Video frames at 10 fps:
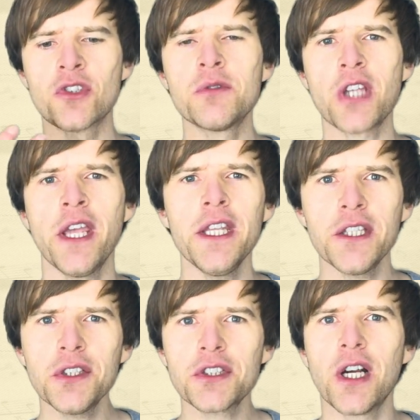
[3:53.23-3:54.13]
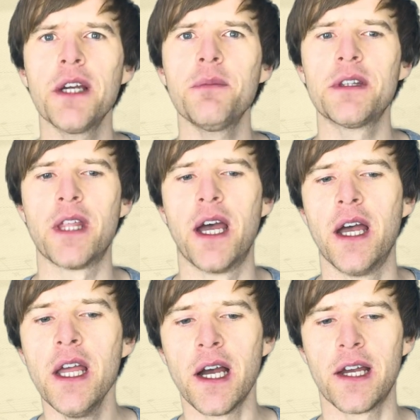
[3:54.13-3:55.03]
So take your time with
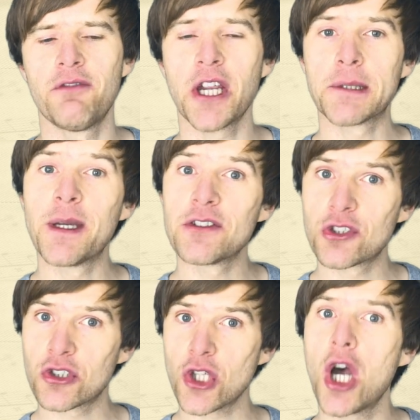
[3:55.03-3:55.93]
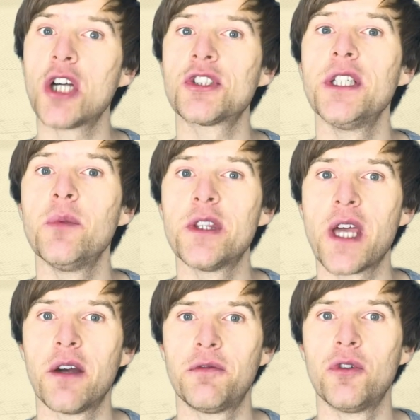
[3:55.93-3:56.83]
that. I recommend starting with
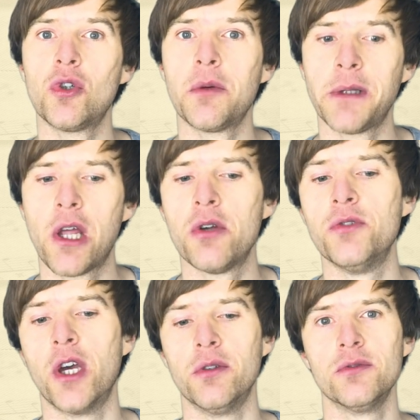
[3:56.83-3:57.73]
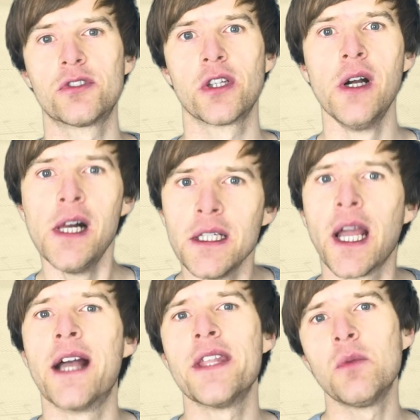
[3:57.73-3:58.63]
that 4-blow note,
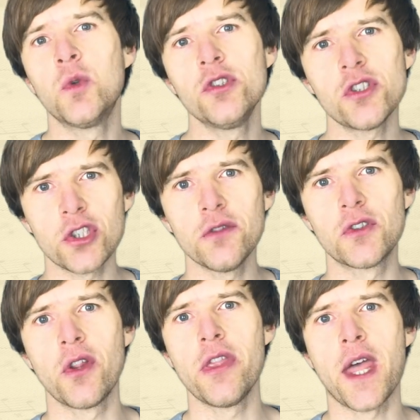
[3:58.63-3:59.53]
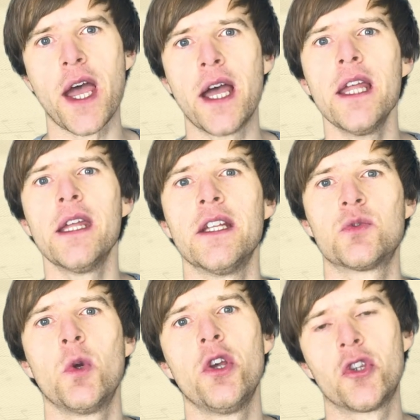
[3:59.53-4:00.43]
and then once you've done that,
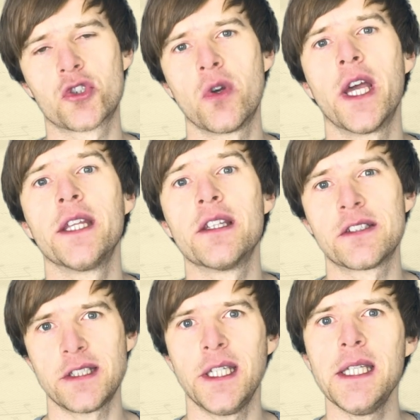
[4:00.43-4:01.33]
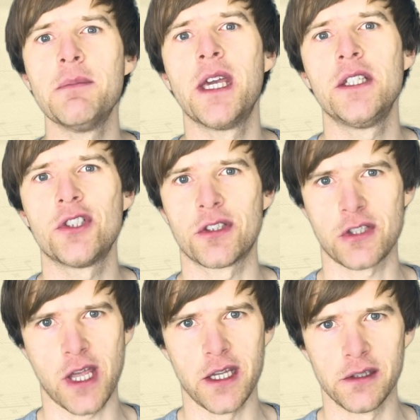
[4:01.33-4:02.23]
it's worth trying the C major
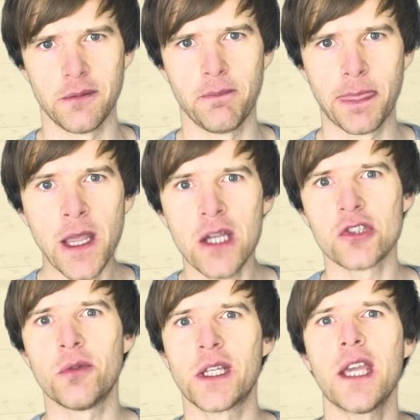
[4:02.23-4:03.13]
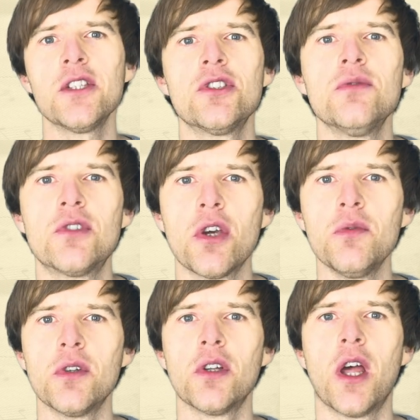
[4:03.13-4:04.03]
scale. So in case you
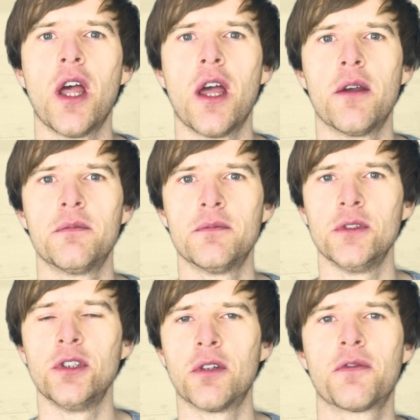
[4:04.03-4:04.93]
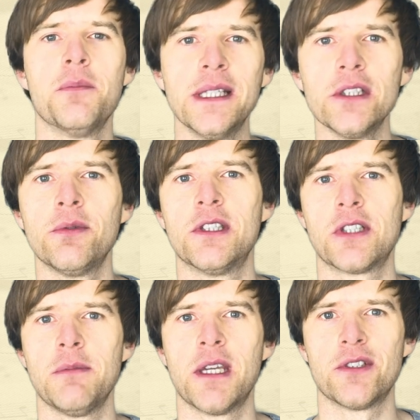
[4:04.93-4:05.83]
don't, you're not familiar with the
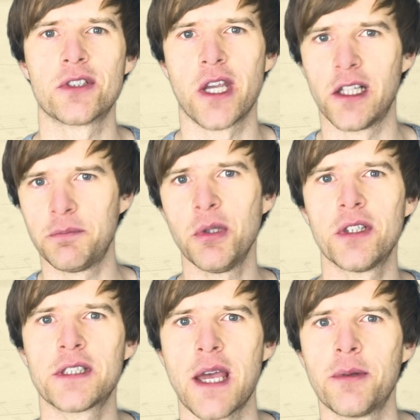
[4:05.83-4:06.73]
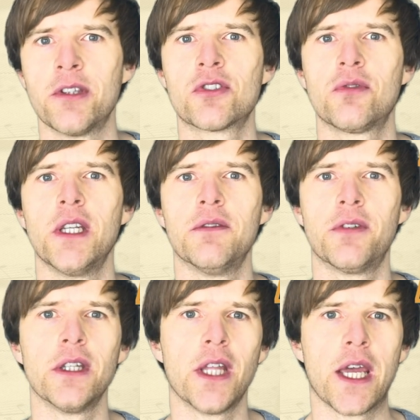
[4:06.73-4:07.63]
C major scale, I've put the tab on the screen
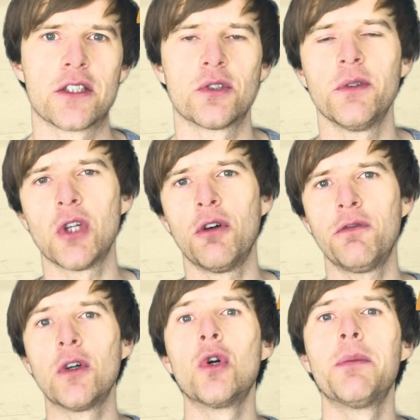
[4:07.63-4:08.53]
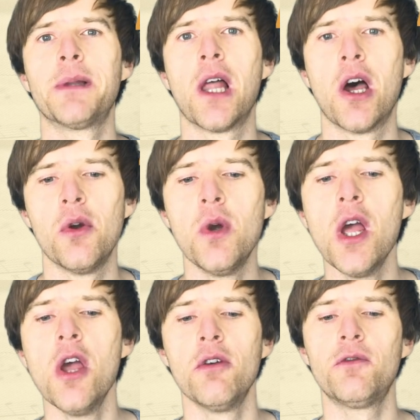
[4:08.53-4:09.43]
for you there. So we've got 4-blow,
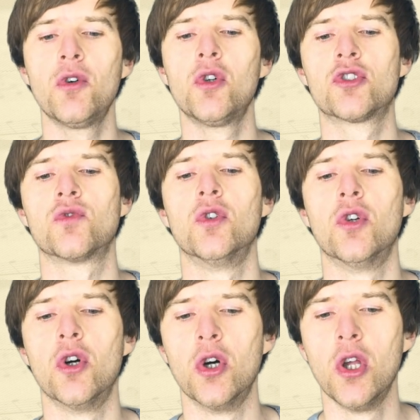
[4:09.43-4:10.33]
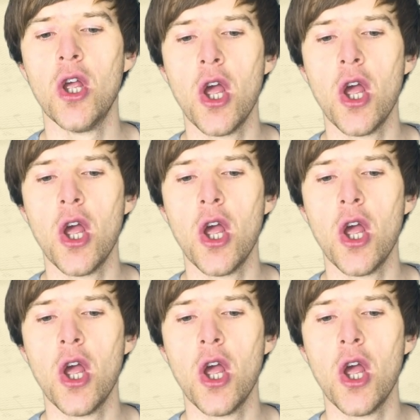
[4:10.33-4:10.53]
4-draw,